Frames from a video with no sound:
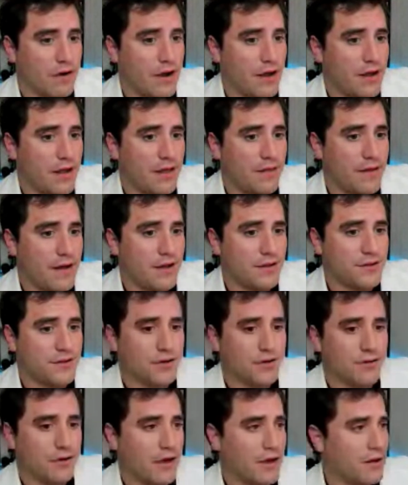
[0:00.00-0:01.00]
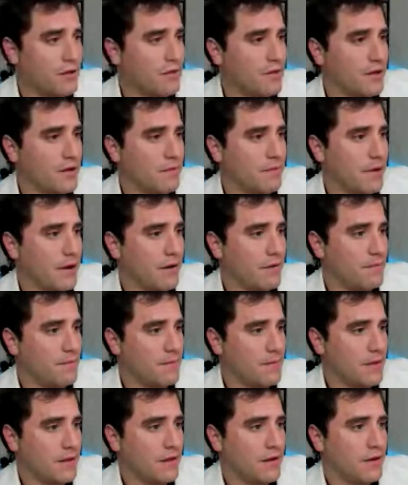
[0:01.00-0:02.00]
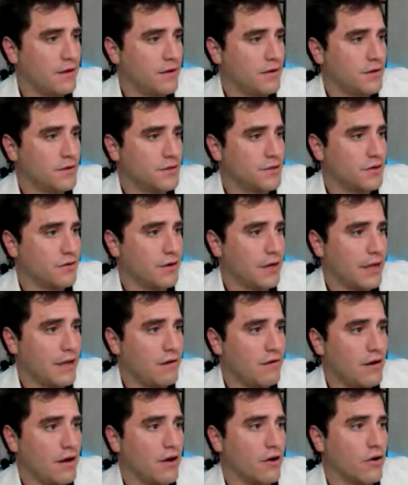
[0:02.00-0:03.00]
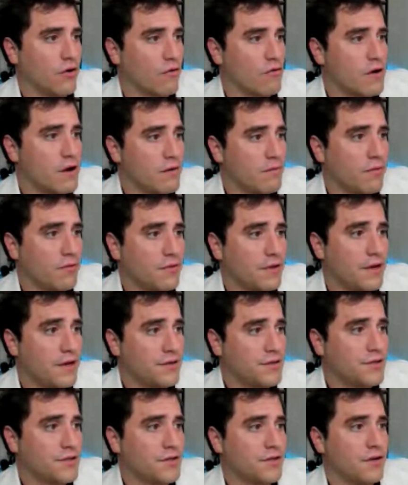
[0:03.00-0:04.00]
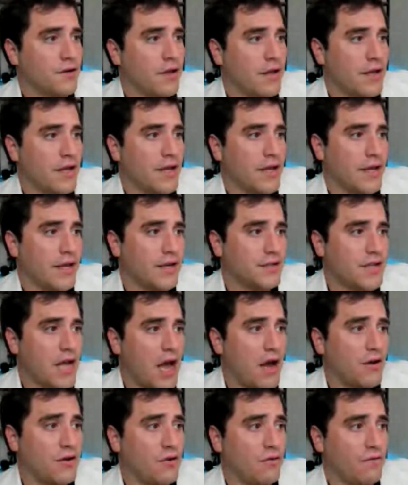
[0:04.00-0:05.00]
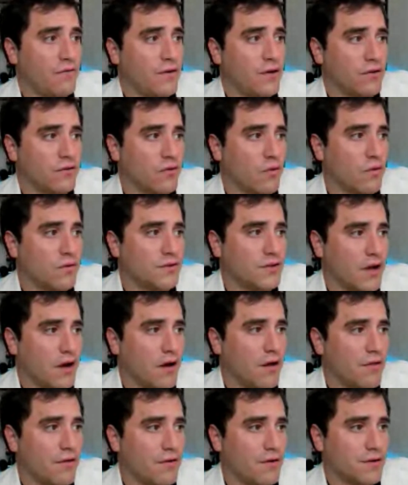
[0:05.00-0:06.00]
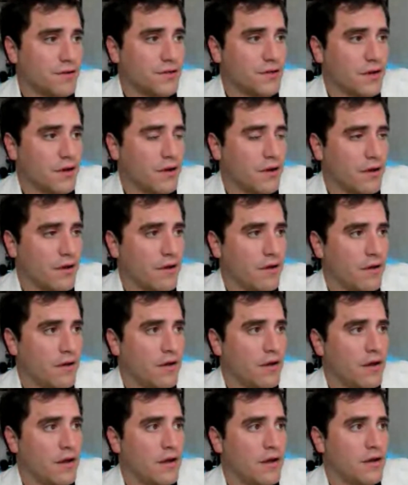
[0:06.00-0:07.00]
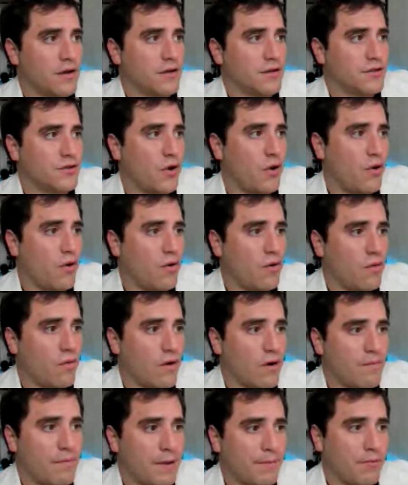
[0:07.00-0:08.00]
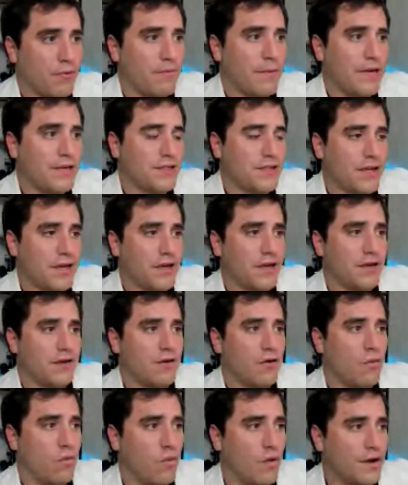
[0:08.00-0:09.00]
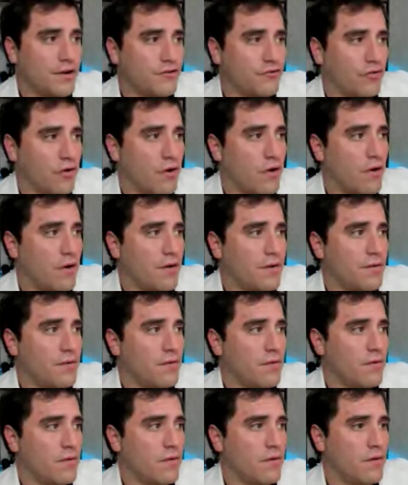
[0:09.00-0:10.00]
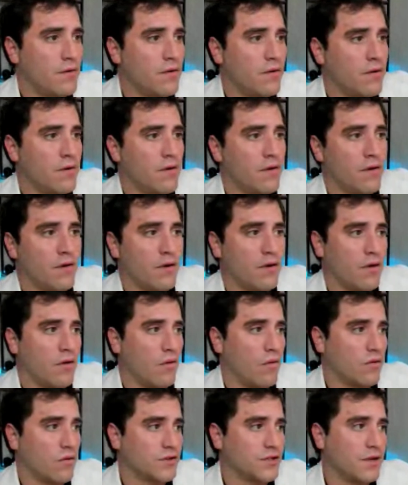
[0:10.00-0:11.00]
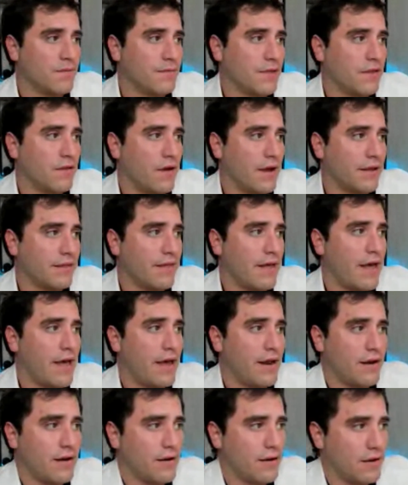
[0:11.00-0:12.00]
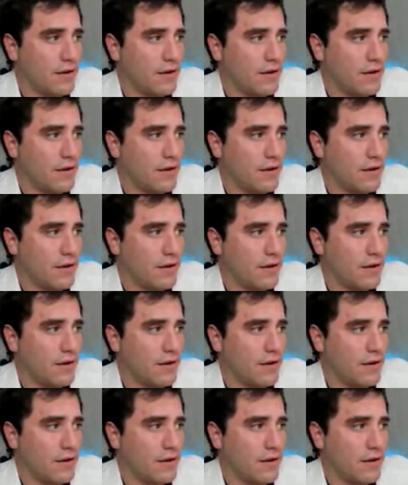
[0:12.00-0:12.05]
right? And that's okay to think about. So again, agreeableness is how you feel towards others. So where people may say, withdrawn or something like that,